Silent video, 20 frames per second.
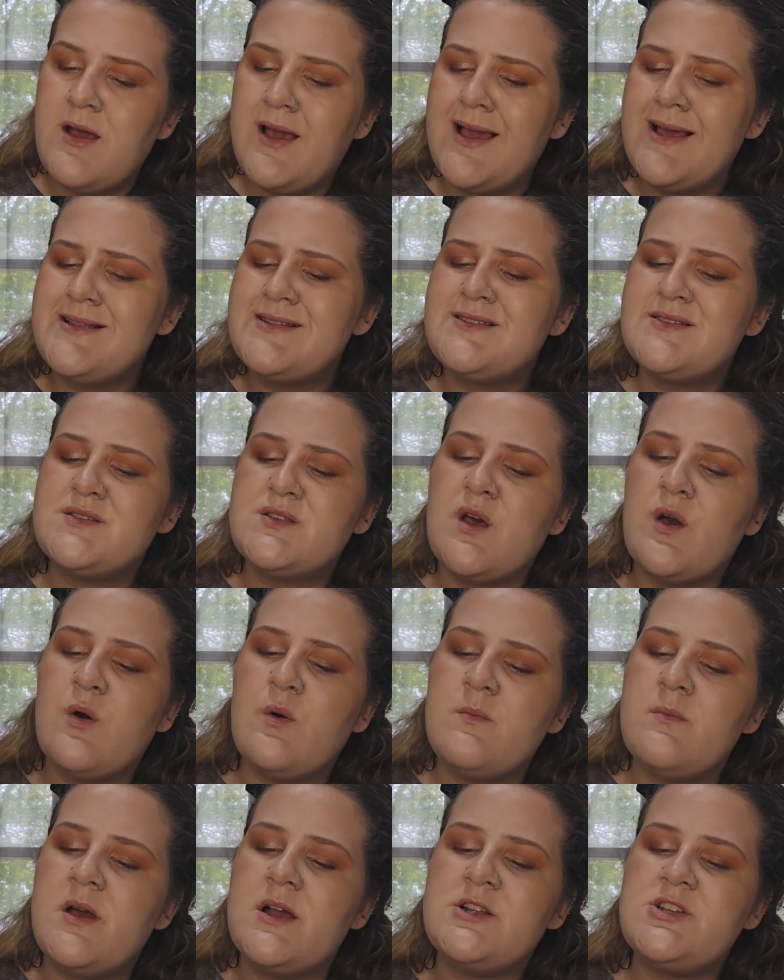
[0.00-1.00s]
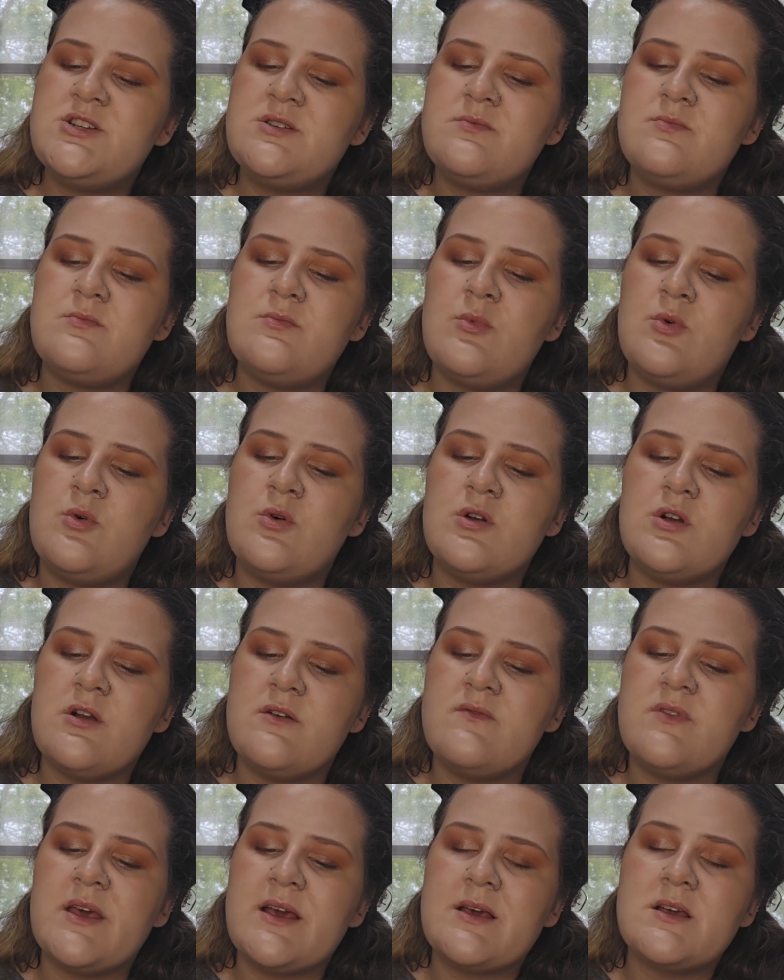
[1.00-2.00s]
It's so much more
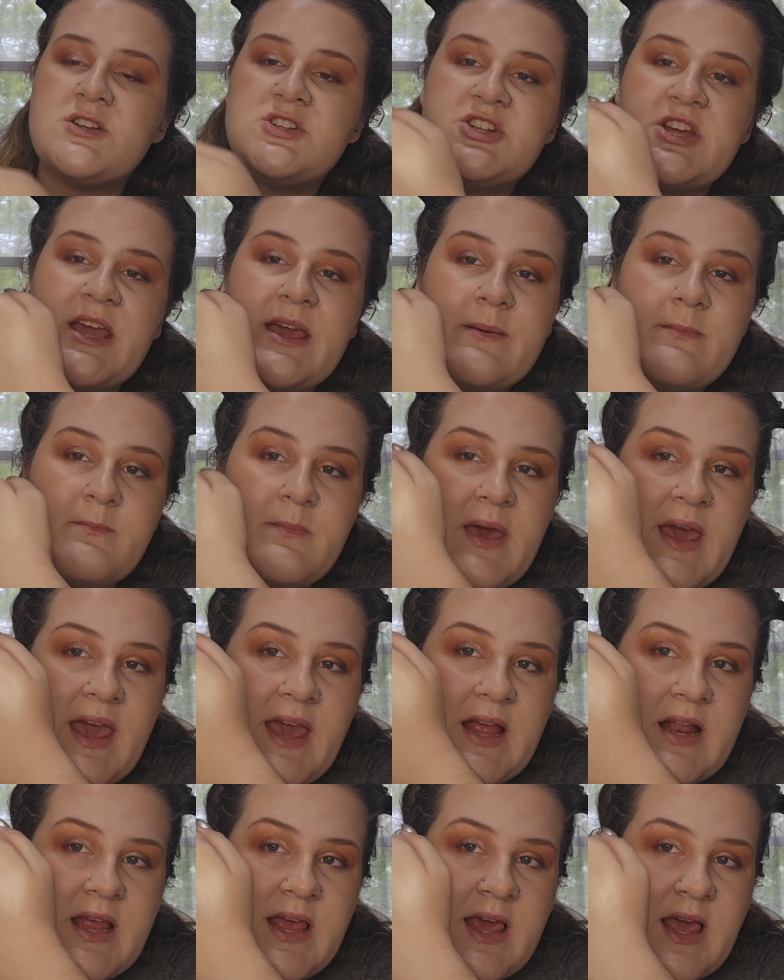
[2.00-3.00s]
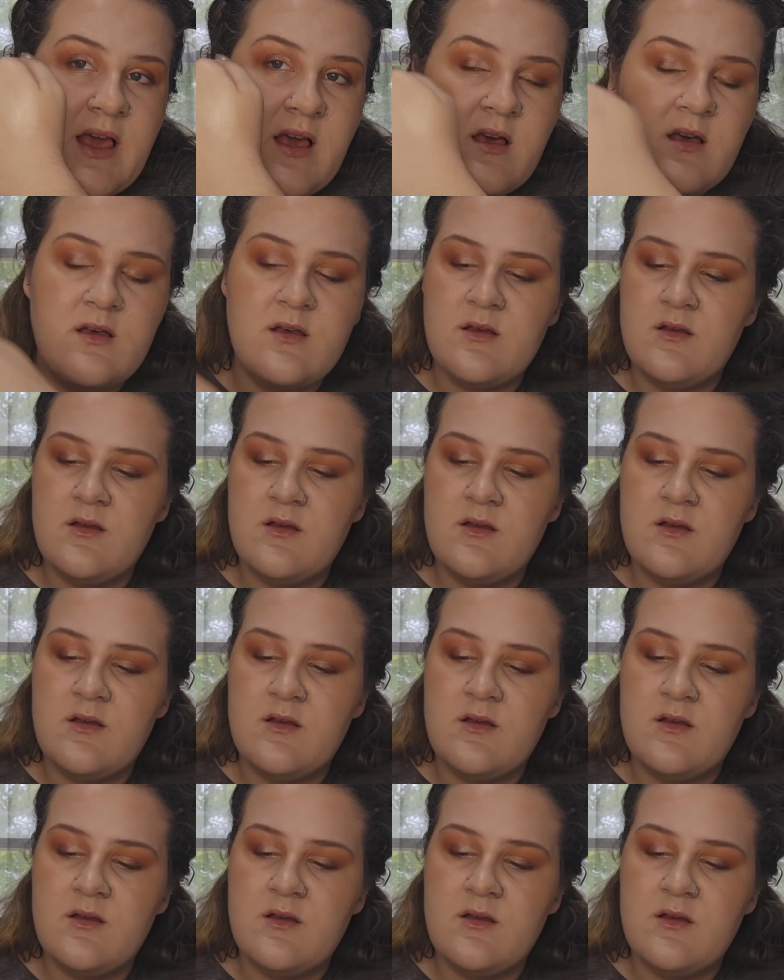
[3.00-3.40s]
of like a champagne-y.